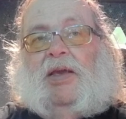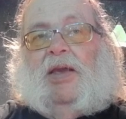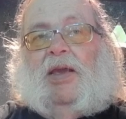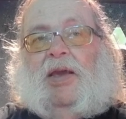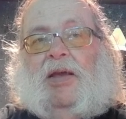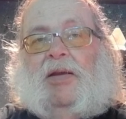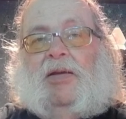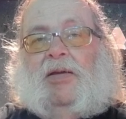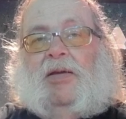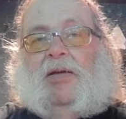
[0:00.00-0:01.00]
and
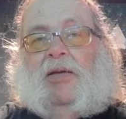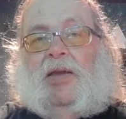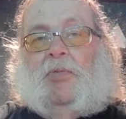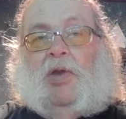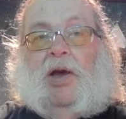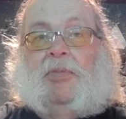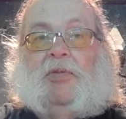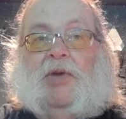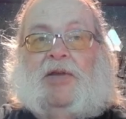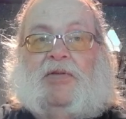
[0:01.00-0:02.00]
we
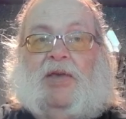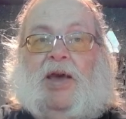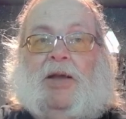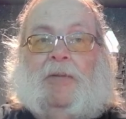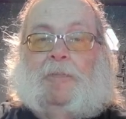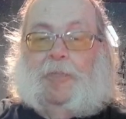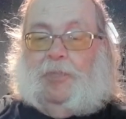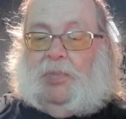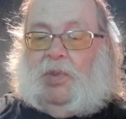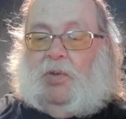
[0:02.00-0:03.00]
optimize that
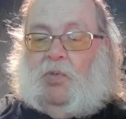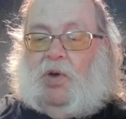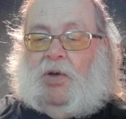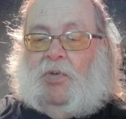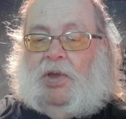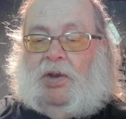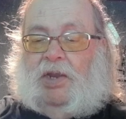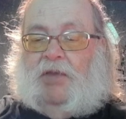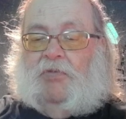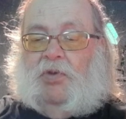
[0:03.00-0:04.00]
while we
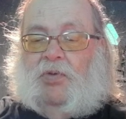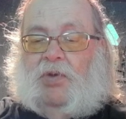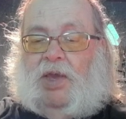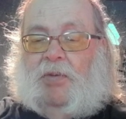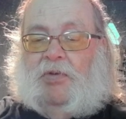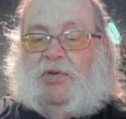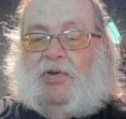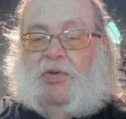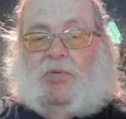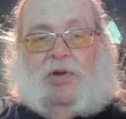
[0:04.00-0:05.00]
leave you able to
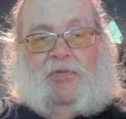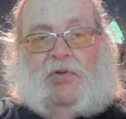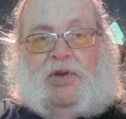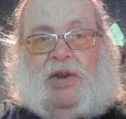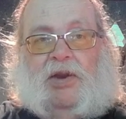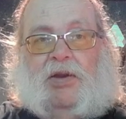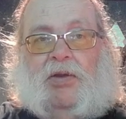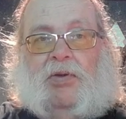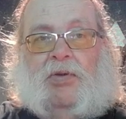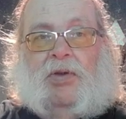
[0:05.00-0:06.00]
do whatever you need to
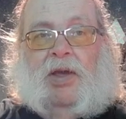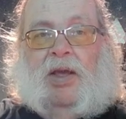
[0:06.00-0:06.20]
do